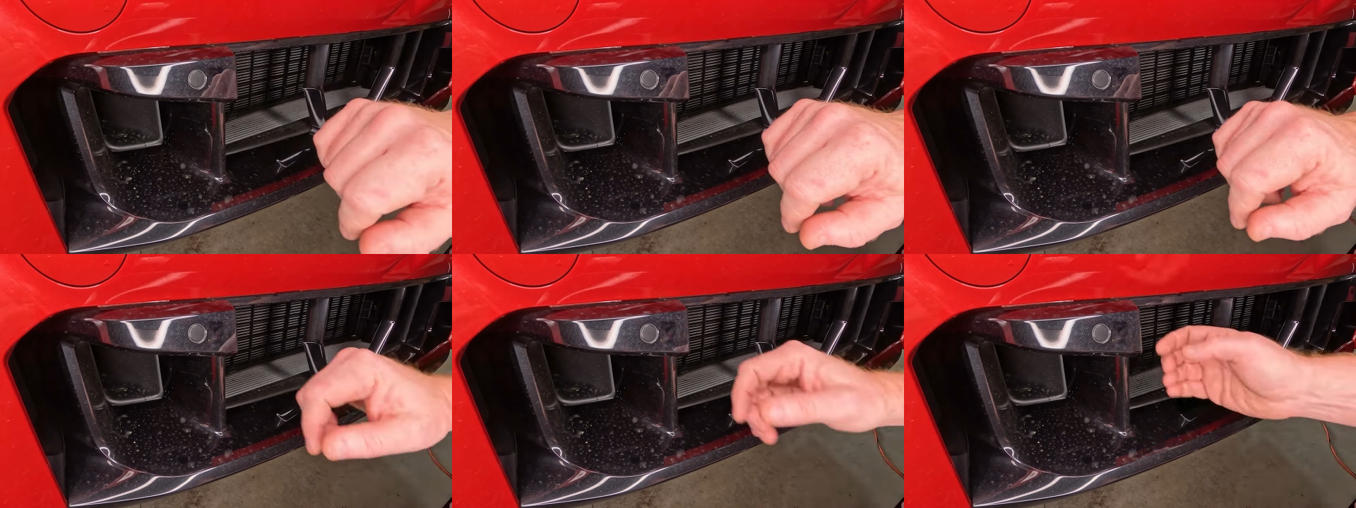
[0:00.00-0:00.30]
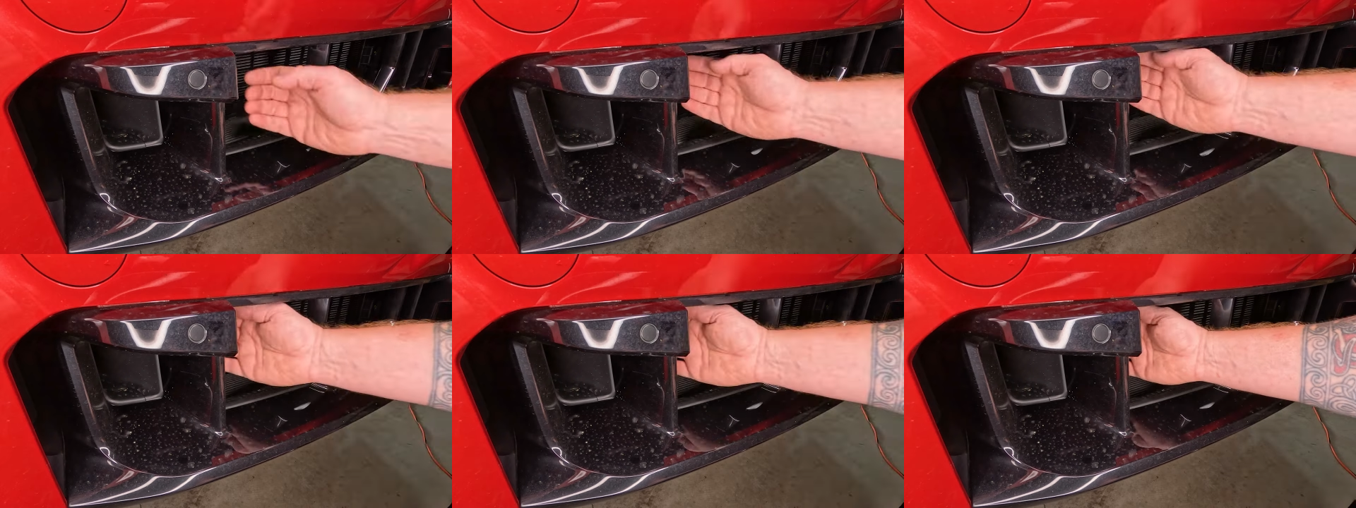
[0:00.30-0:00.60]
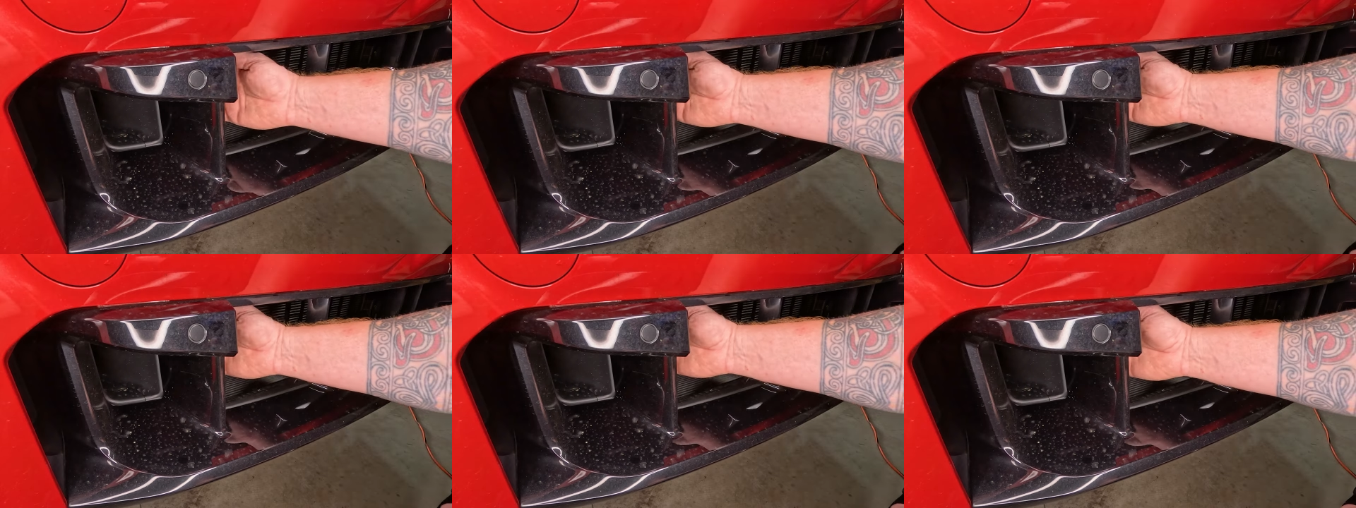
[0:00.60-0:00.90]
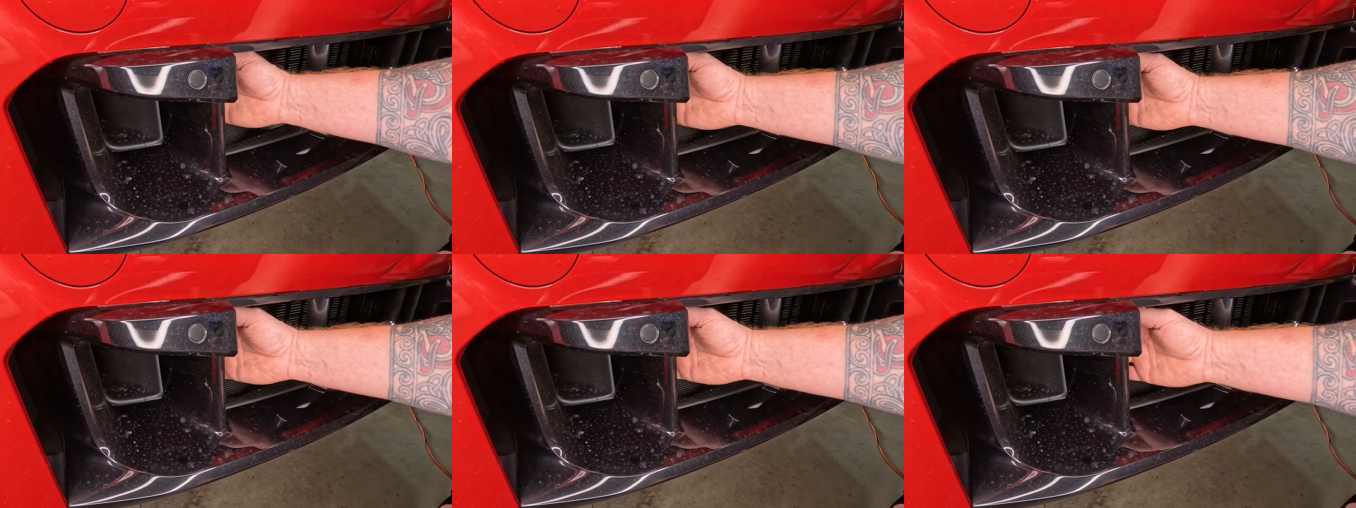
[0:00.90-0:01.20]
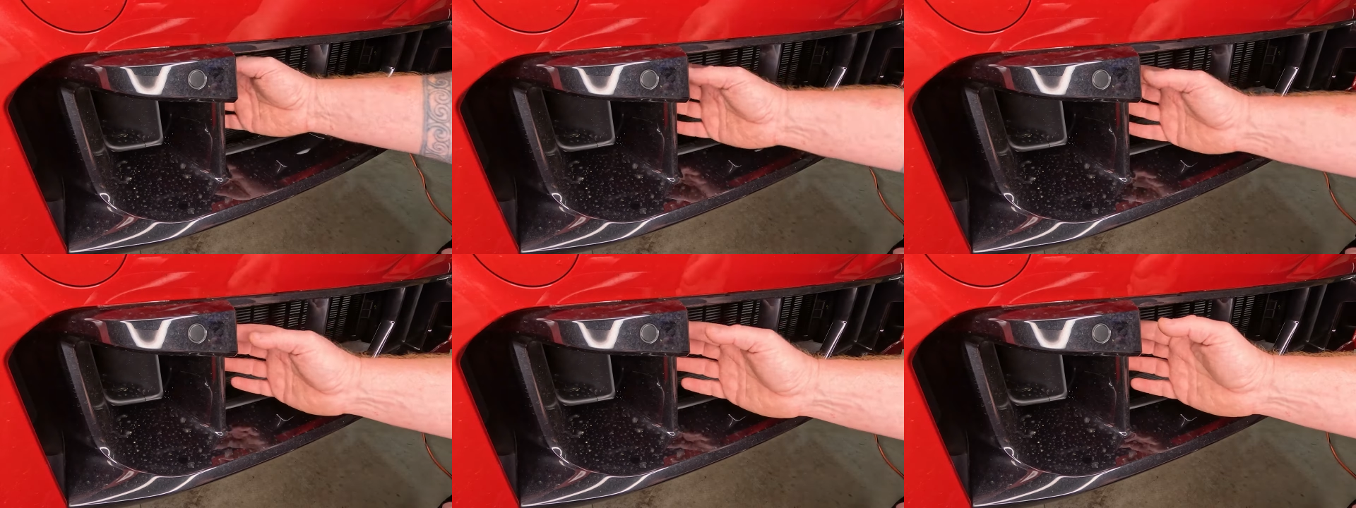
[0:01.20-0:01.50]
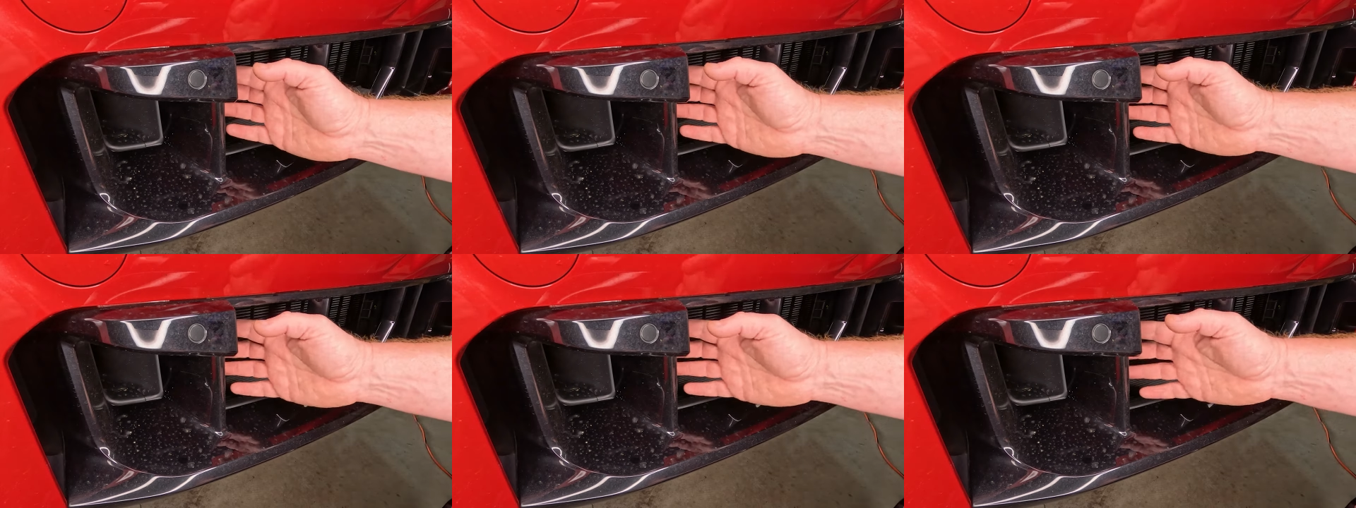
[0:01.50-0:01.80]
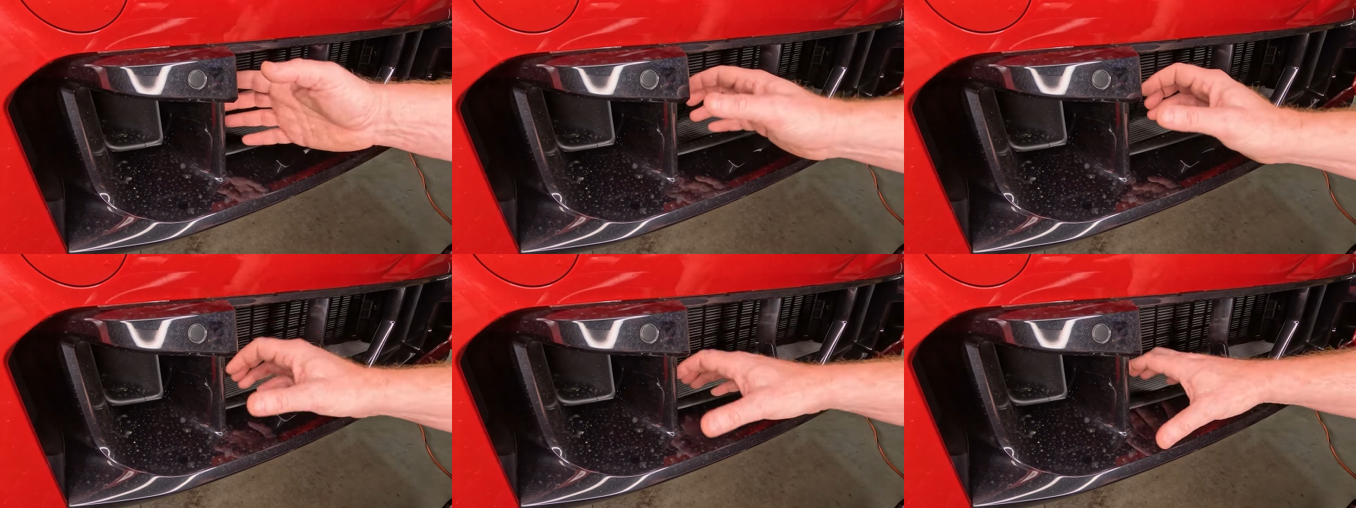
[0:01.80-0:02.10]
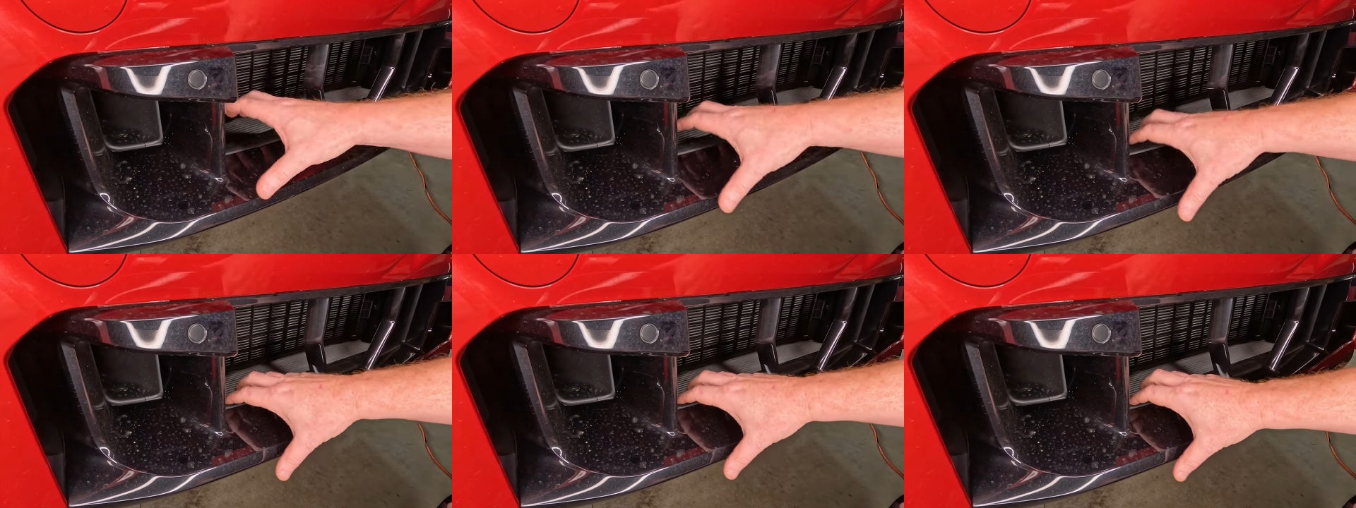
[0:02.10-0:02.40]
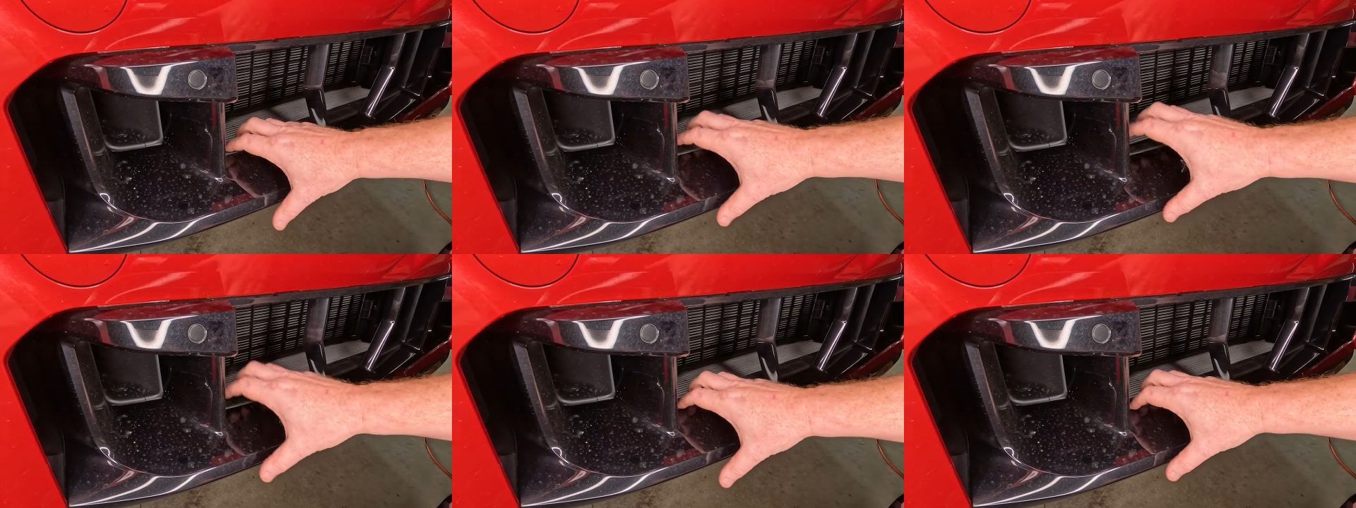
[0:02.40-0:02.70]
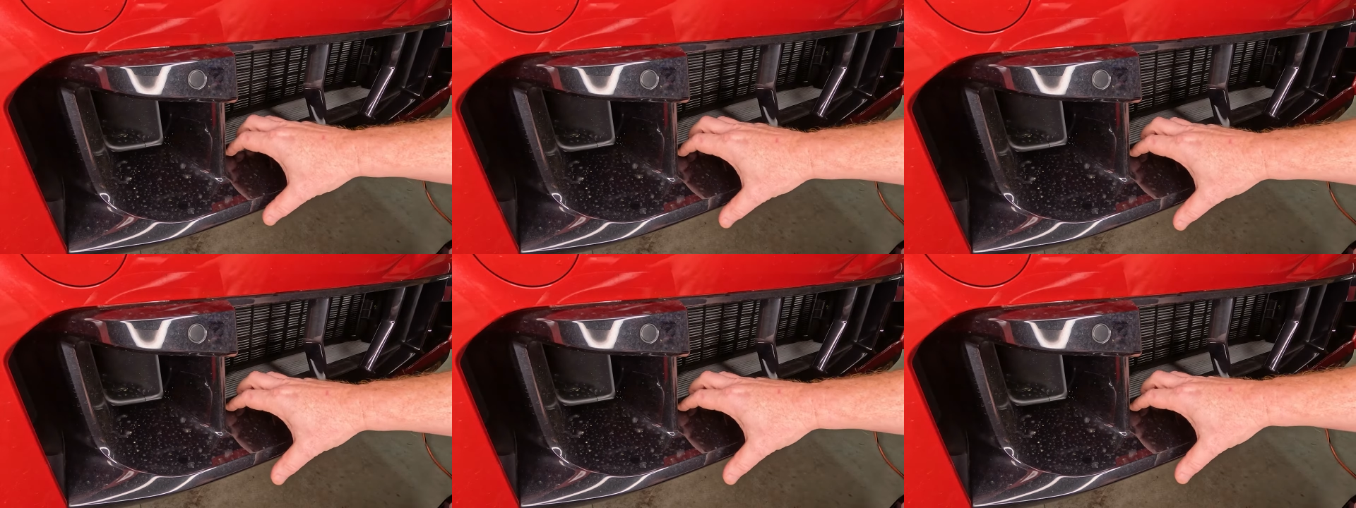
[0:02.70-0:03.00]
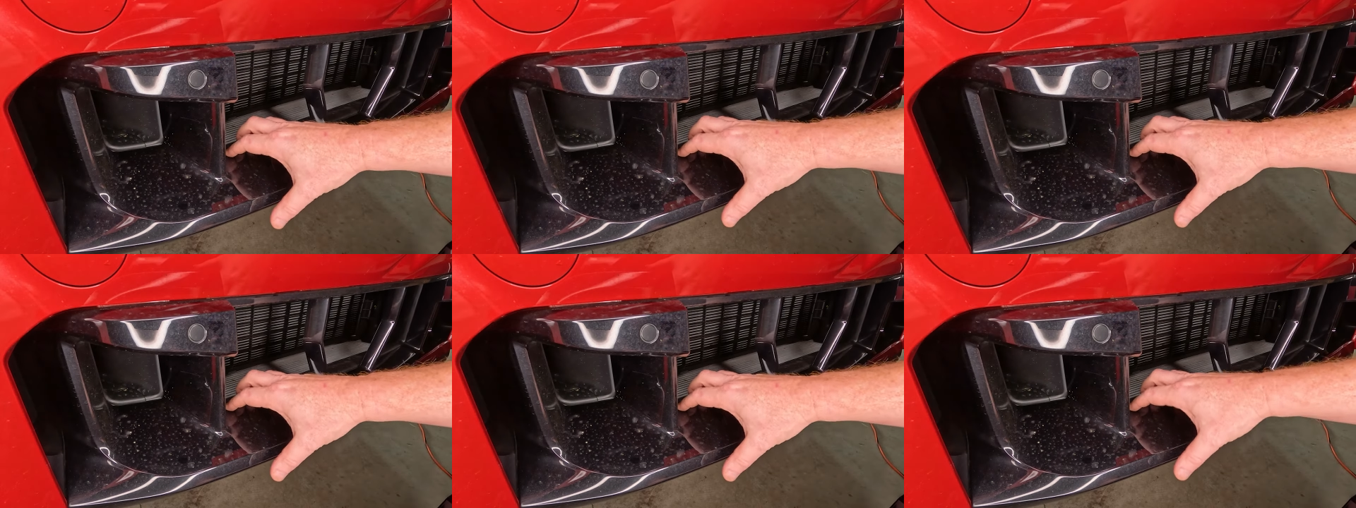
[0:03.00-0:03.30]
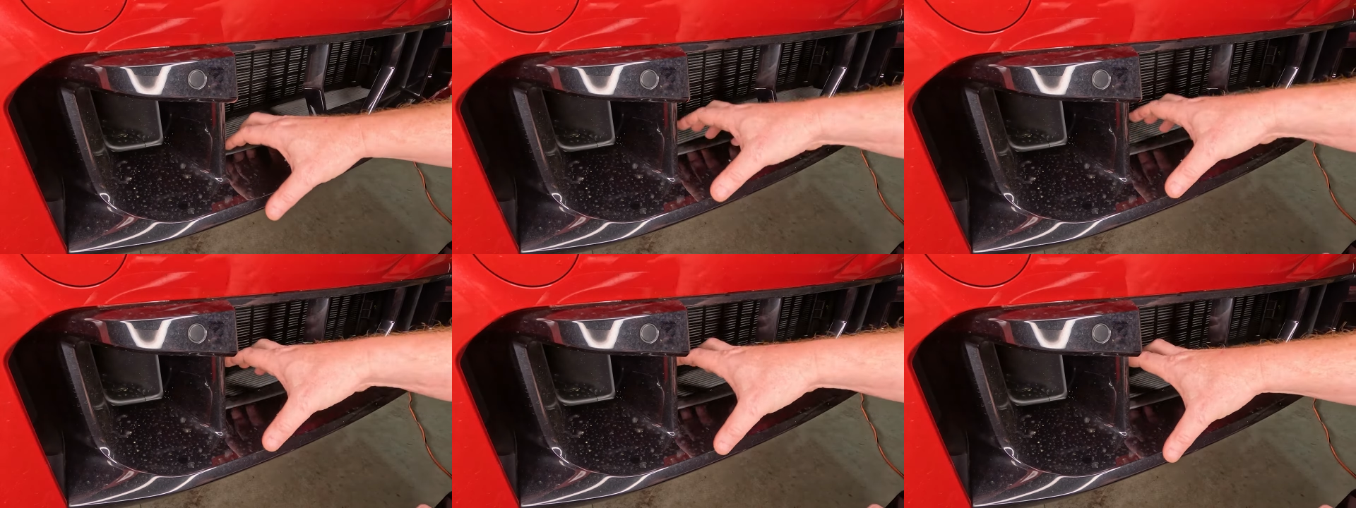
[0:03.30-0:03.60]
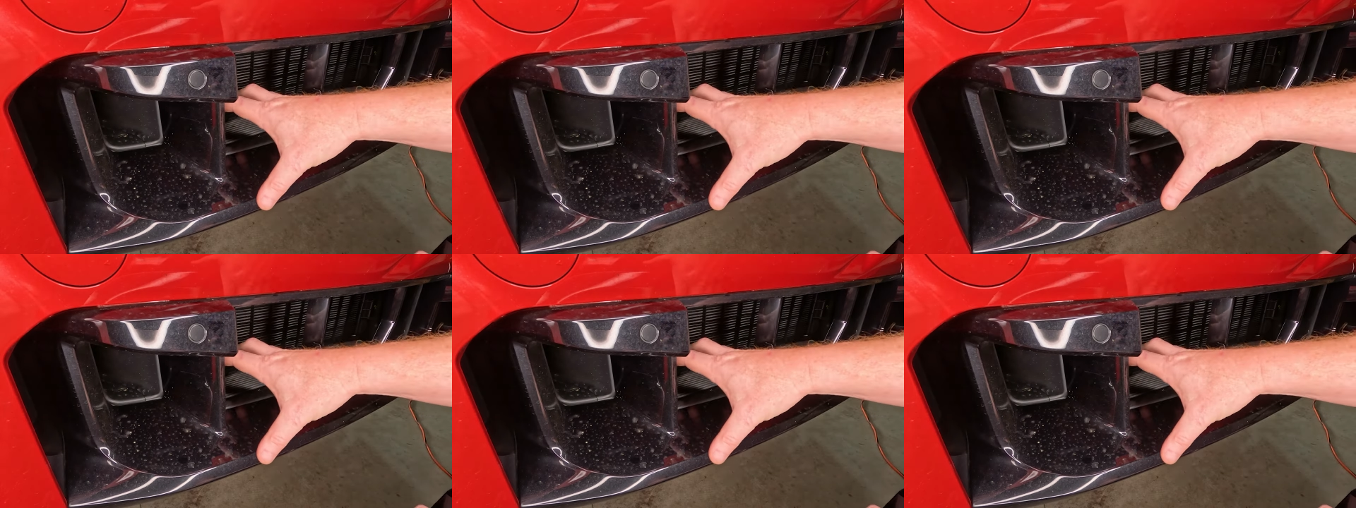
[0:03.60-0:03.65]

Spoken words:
(no speaker visible)